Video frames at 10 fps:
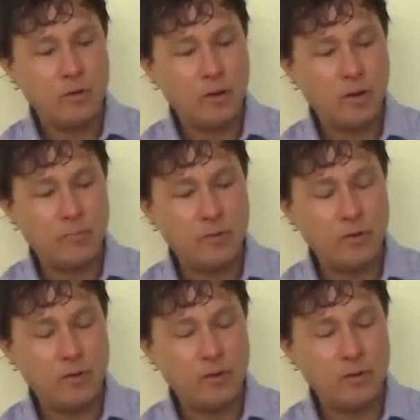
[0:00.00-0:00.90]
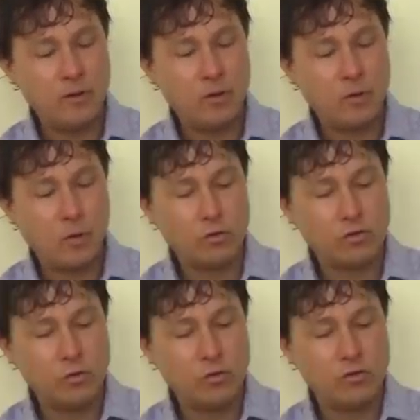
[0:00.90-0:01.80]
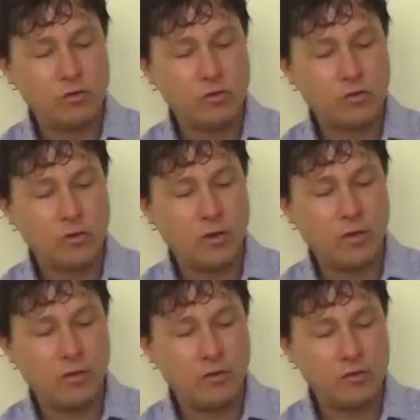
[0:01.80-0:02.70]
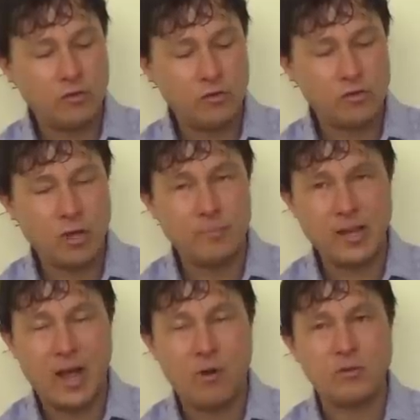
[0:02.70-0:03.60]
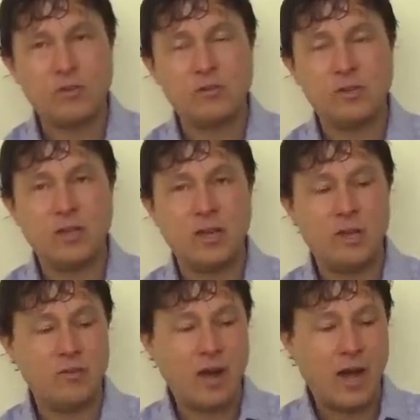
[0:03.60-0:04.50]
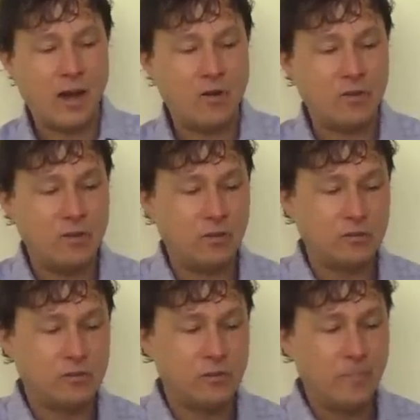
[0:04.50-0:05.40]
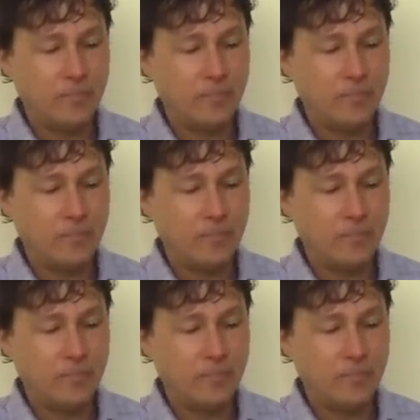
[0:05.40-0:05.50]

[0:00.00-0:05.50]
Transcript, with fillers: uh, you know, goes through the juicer, and the juice comes out to get even higher yields.